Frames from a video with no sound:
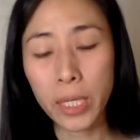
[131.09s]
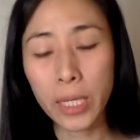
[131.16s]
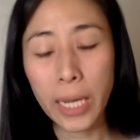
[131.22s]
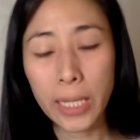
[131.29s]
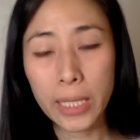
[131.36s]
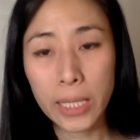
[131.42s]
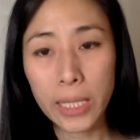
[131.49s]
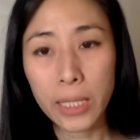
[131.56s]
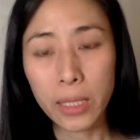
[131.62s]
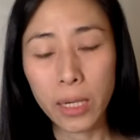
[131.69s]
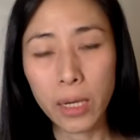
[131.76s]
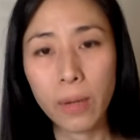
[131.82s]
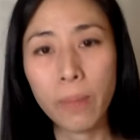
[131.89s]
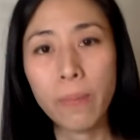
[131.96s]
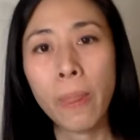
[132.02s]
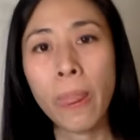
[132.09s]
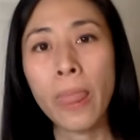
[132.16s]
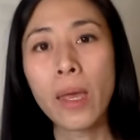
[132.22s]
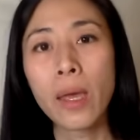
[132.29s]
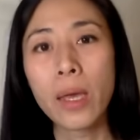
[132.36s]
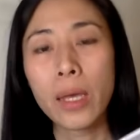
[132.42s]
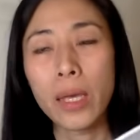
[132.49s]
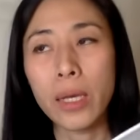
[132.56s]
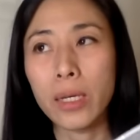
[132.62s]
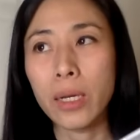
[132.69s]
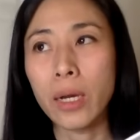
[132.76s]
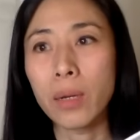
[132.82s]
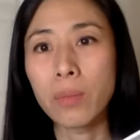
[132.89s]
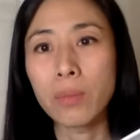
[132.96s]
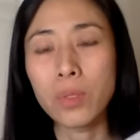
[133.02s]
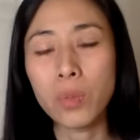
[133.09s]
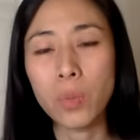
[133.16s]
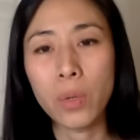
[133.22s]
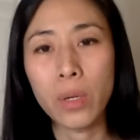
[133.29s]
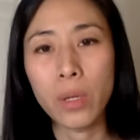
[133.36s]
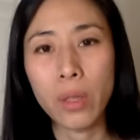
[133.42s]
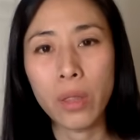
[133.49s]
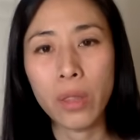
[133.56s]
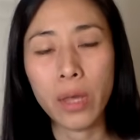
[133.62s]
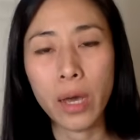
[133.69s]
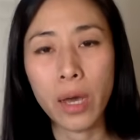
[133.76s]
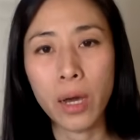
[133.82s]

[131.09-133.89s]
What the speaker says: at IKEA, it comes with